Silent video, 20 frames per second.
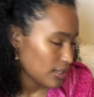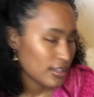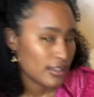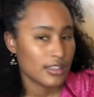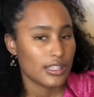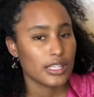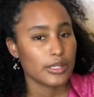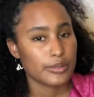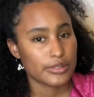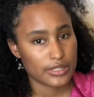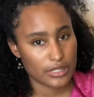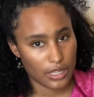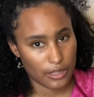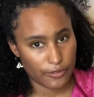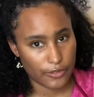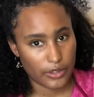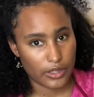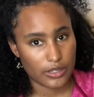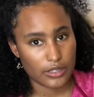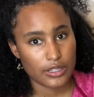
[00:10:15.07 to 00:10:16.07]
It was not
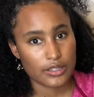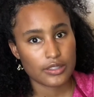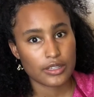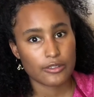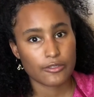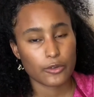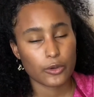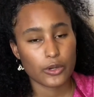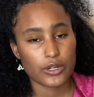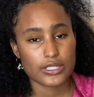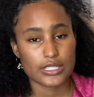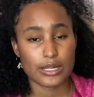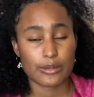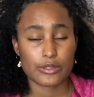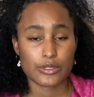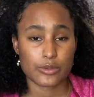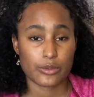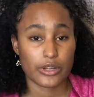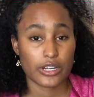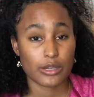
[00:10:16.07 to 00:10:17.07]
fun. And then of course I
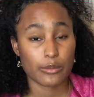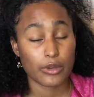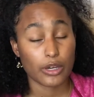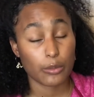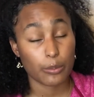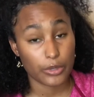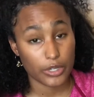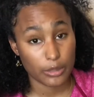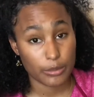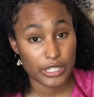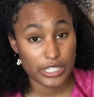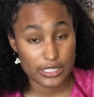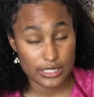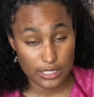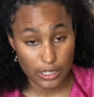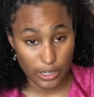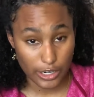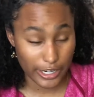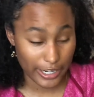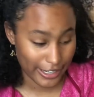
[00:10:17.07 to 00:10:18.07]
was worried about permanent
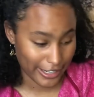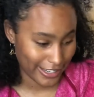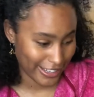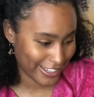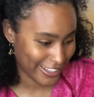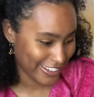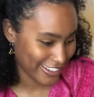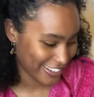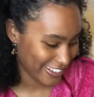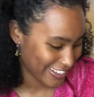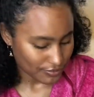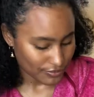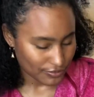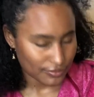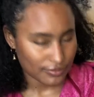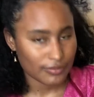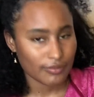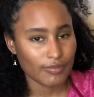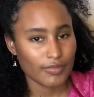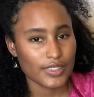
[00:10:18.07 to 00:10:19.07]
scarring.
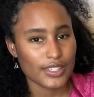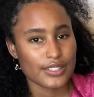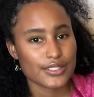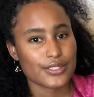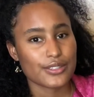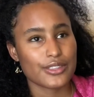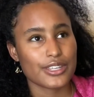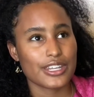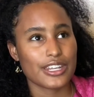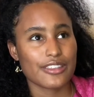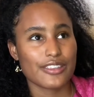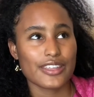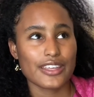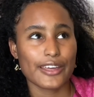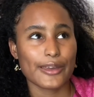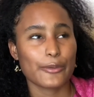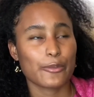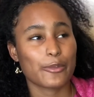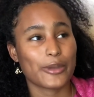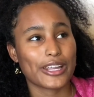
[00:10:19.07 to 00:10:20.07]
So then I think I
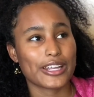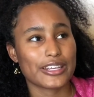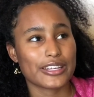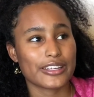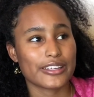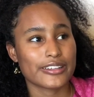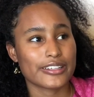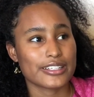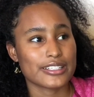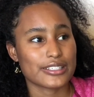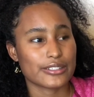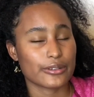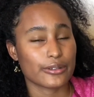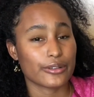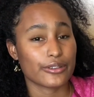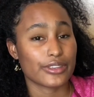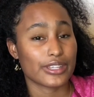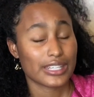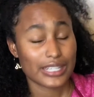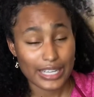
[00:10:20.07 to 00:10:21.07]
waited until
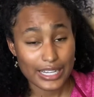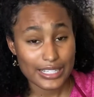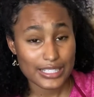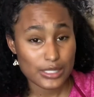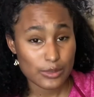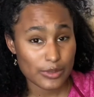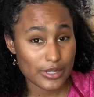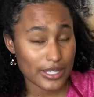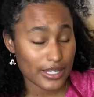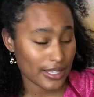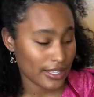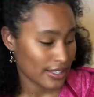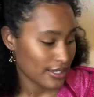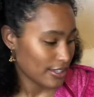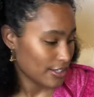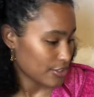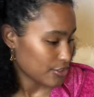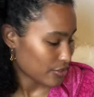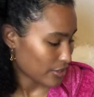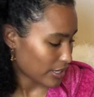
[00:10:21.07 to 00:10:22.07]
the next week,
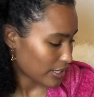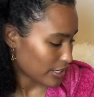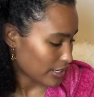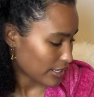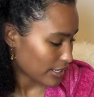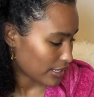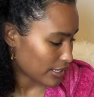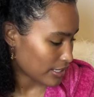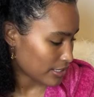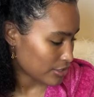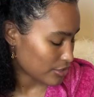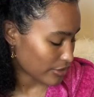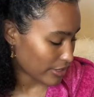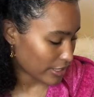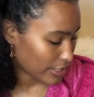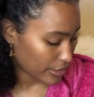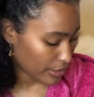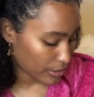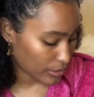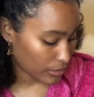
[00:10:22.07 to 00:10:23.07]
tried it again, tried
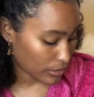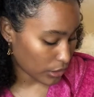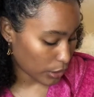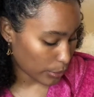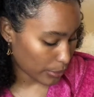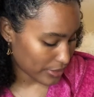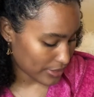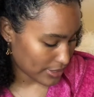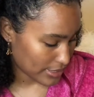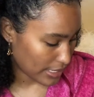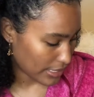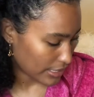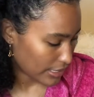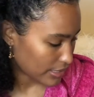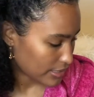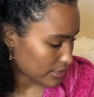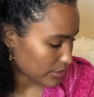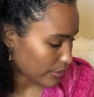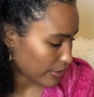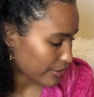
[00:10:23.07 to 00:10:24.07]
it on a lower setting.
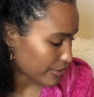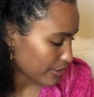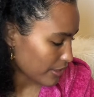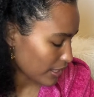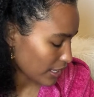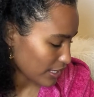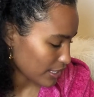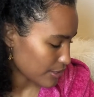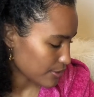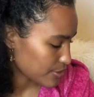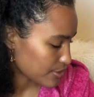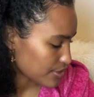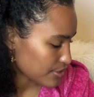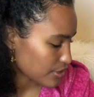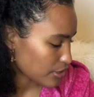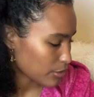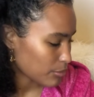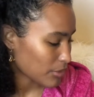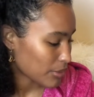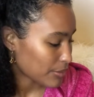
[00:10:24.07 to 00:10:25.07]
So I think I used it
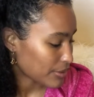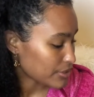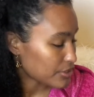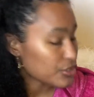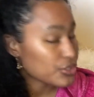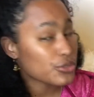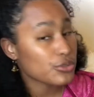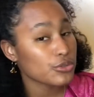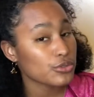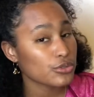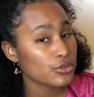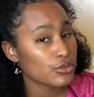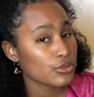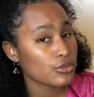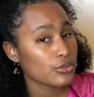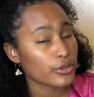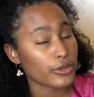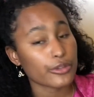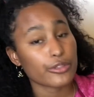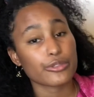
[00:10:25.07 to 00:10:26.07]
on maybe 2
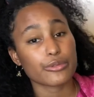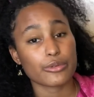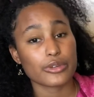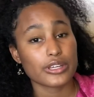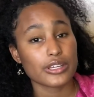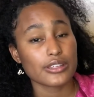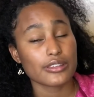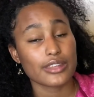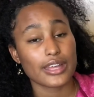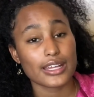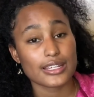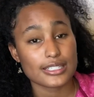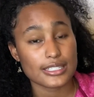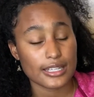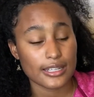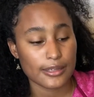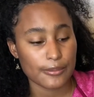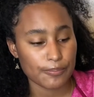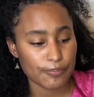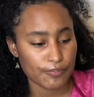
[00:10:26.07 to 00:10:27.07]
or 3 that
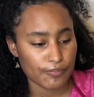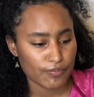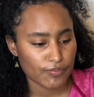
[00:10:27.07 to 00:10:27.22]
time.